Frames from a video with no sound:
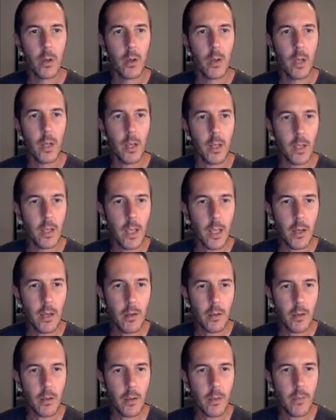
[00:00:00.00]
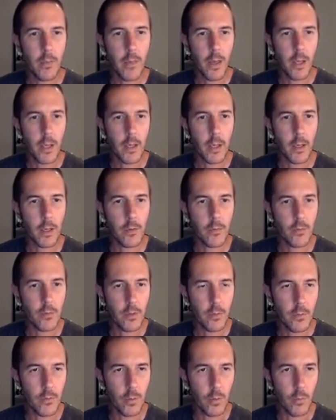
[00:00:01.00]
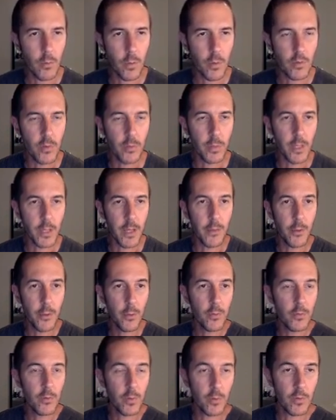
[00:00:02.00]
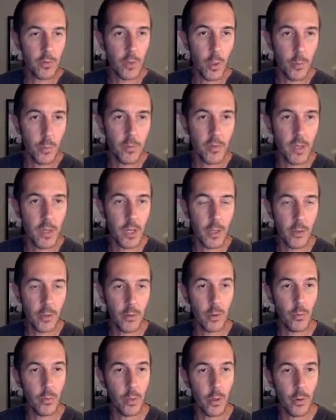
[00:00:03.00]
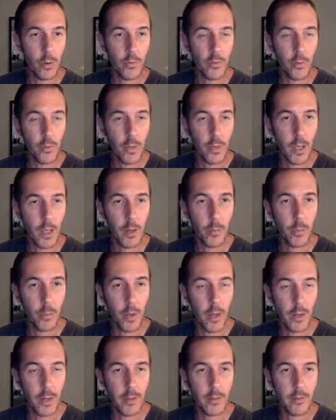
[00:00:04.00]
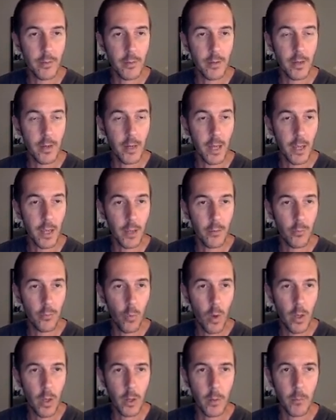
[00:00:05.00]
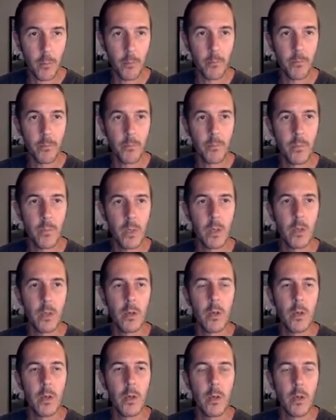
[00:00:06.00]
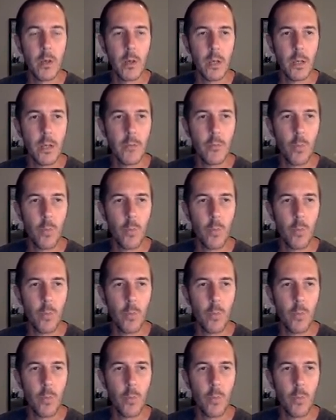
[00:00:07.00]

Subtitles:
And again, in that case, if you multiply those two slopes together, you would also get a product of -1. If